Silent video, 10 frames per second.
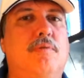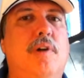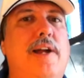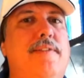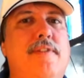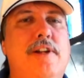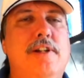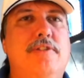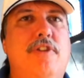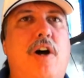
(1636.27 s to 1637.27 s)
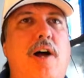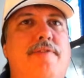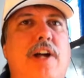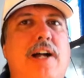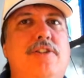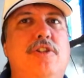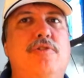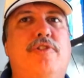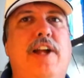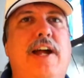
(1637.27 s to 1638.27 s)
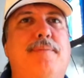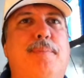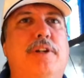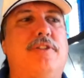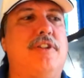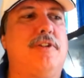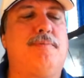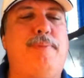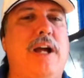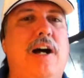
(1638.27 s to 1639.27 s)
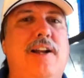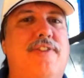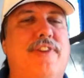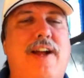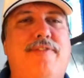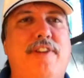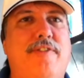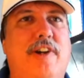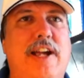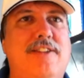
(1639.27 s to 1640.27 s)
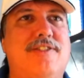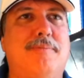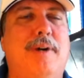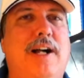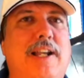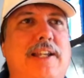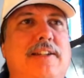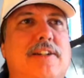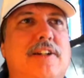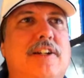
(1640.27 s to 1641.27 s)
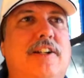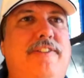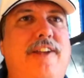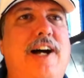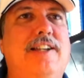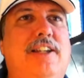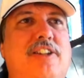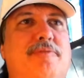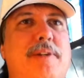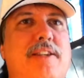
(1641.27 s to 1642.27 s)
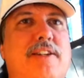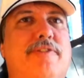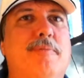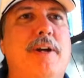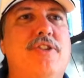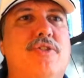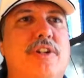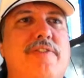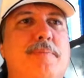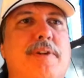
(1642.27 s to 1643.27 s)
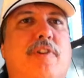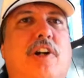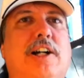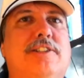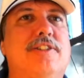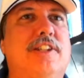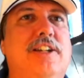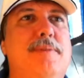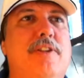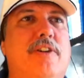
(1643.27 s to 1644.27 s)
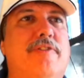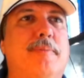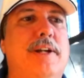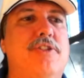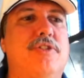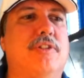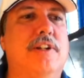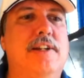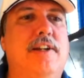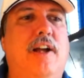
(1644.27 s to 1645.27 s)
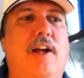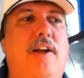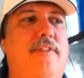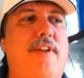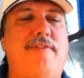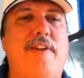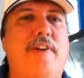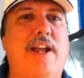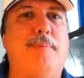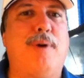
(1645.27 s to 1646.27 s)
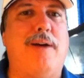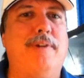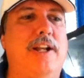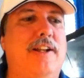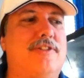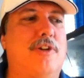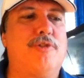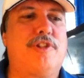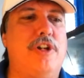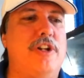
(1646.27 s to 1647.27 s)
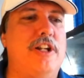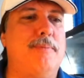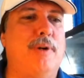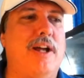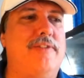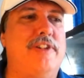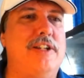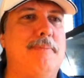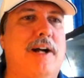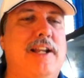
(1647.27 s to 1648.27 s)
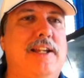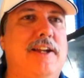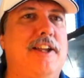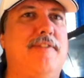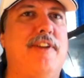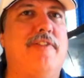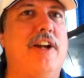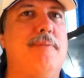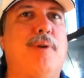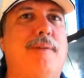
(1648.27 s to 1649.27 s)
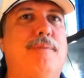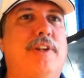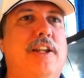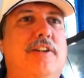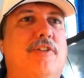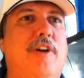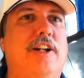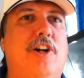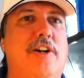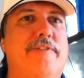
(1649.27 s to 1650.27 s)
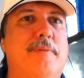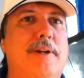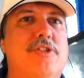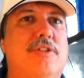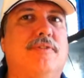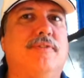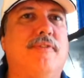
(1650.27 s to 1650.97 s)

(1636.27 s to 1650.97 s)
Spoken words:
Right. No, I've not used that, but to be honest, I've never had somebody not give me the information or even be reluctant to give me their information. I've never had a problem getting a social security number out of anybody, and I've never had any problem with getting their credit card information.